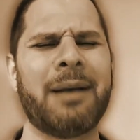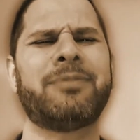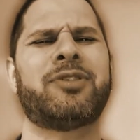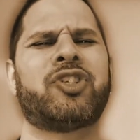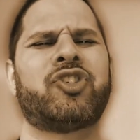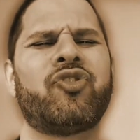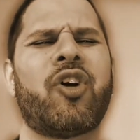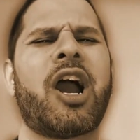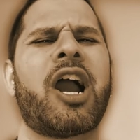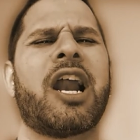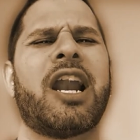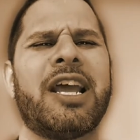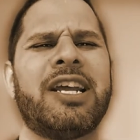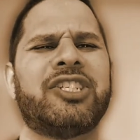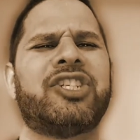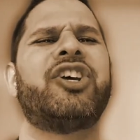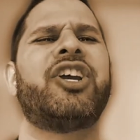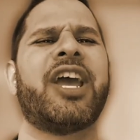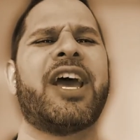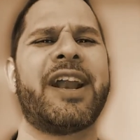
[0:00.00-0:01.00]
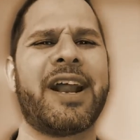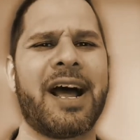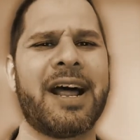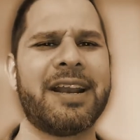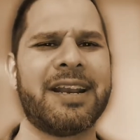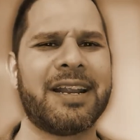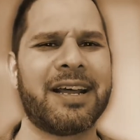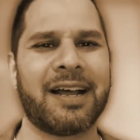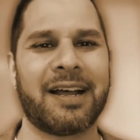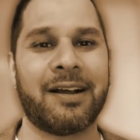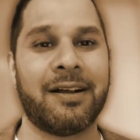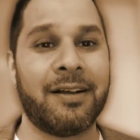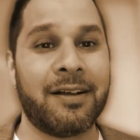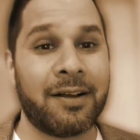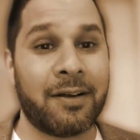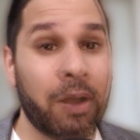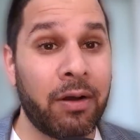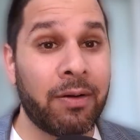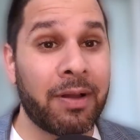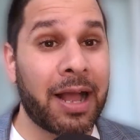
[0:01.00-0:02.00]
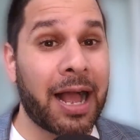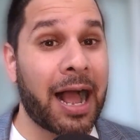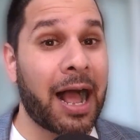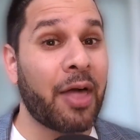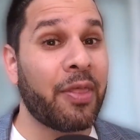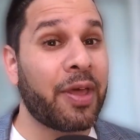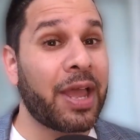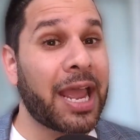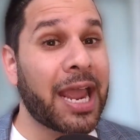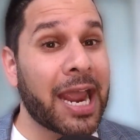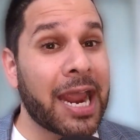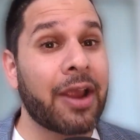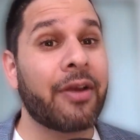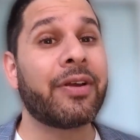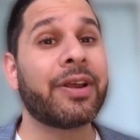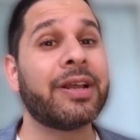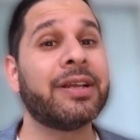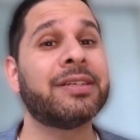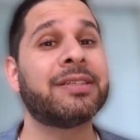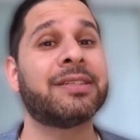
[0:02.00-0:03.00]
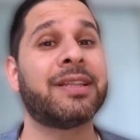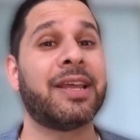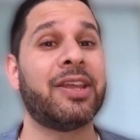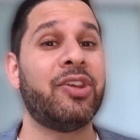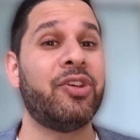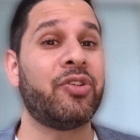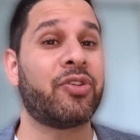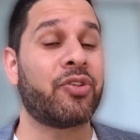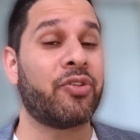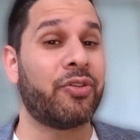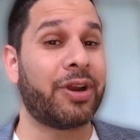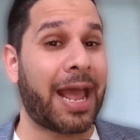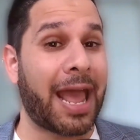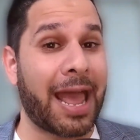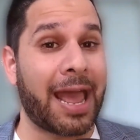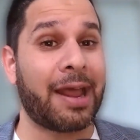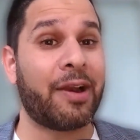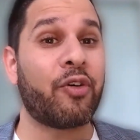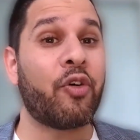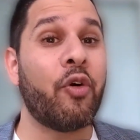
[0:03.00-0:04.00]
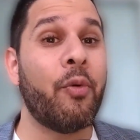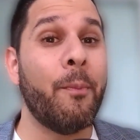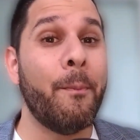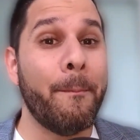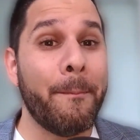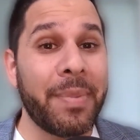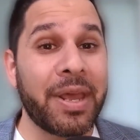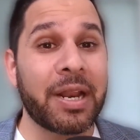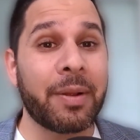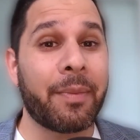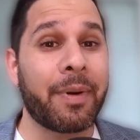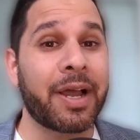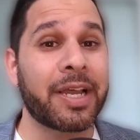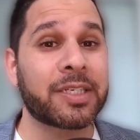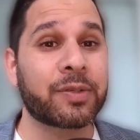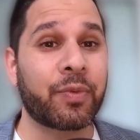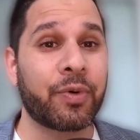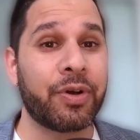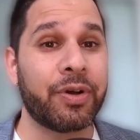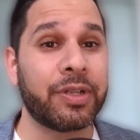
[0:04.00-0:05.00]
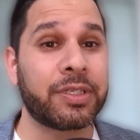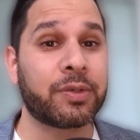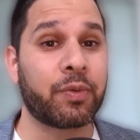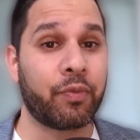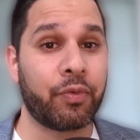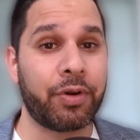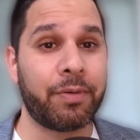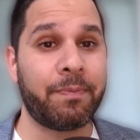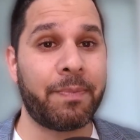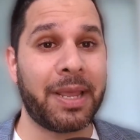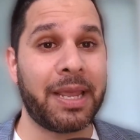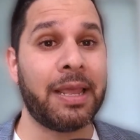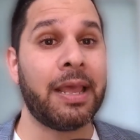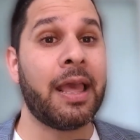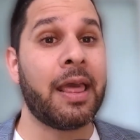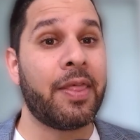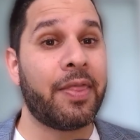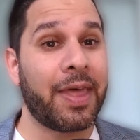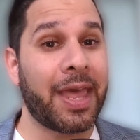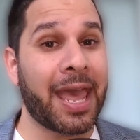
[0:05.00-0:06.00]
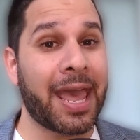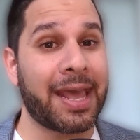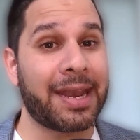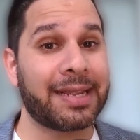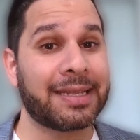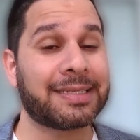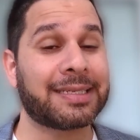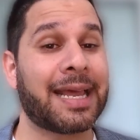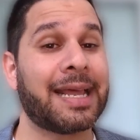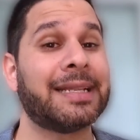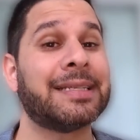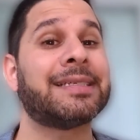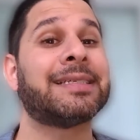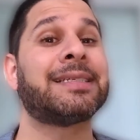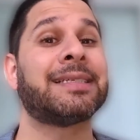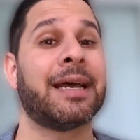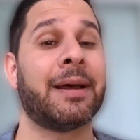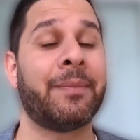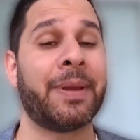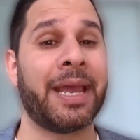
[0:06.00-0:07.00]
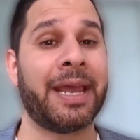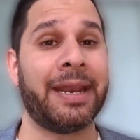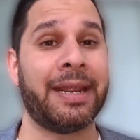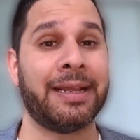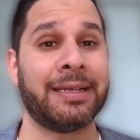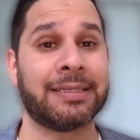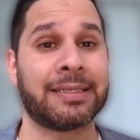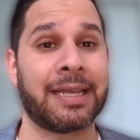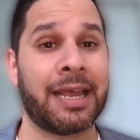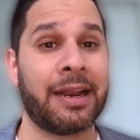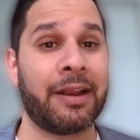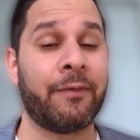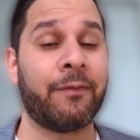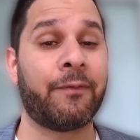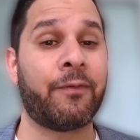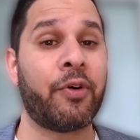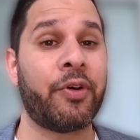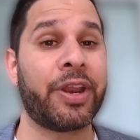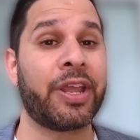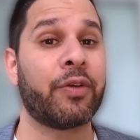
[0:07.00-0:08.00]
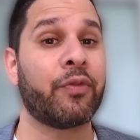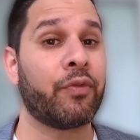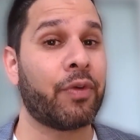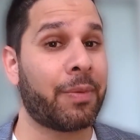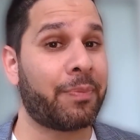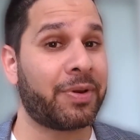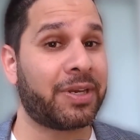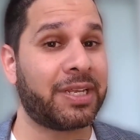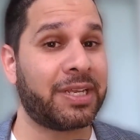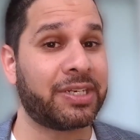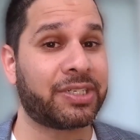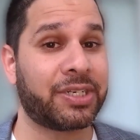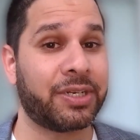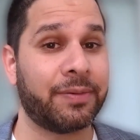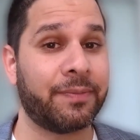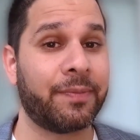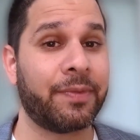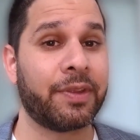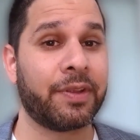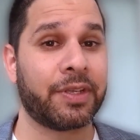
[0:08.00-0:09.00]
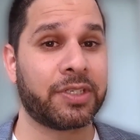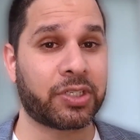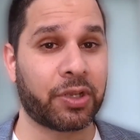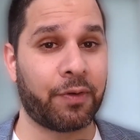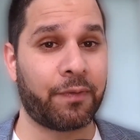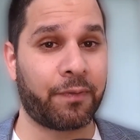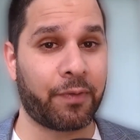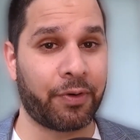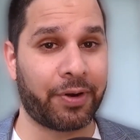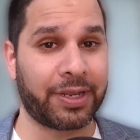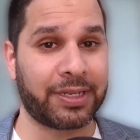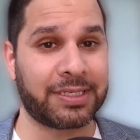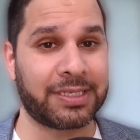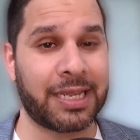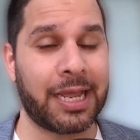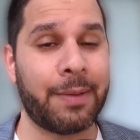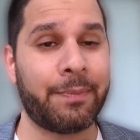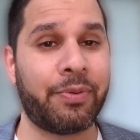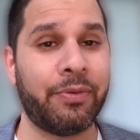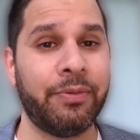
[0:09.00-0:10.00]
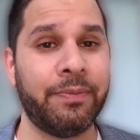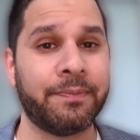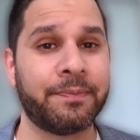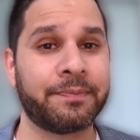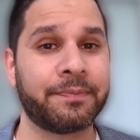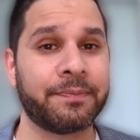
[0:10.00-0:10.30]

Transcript: I'm struggling to get under. Well, other areas that you could add or minimize words would be the headers and subheadings and avoiding repetition. So for example,